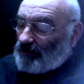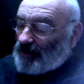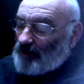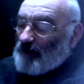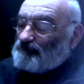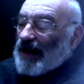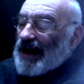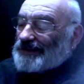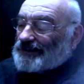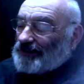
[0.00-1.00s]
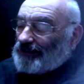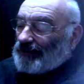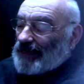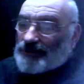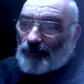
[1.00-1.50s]
I'm a bastard
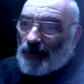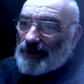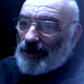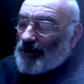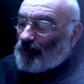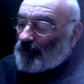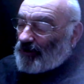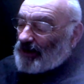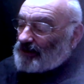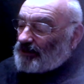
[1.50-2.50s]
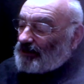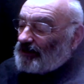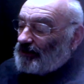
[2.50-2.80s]
and that's the way I operate.